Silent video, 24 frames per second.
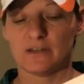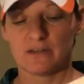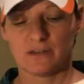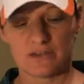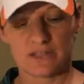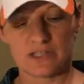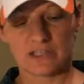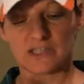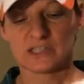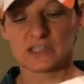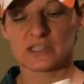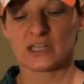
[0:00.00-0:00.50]

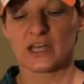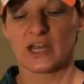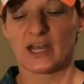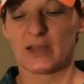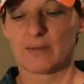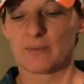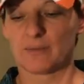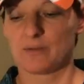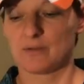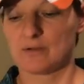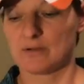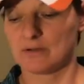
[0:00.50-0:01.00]
this
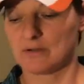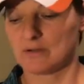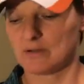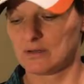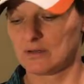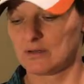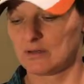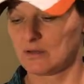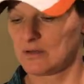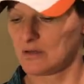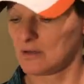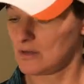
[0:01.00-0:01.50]
type
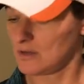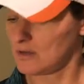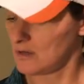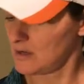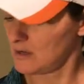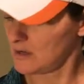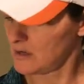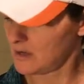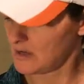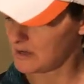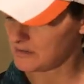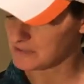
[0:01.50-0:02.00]

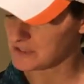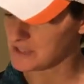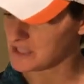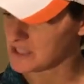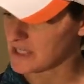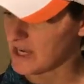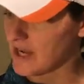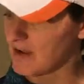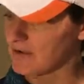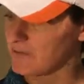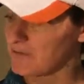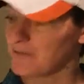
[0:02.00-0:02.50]
of
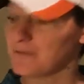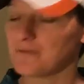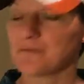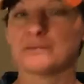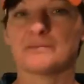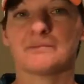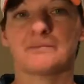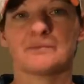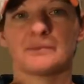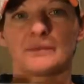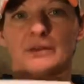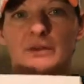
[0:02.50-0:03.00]
stuff,
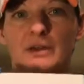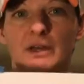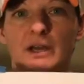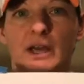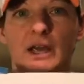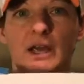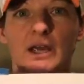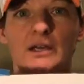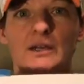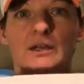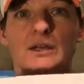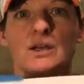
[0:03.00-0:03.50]

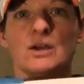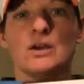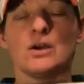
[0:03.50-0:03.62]
okay?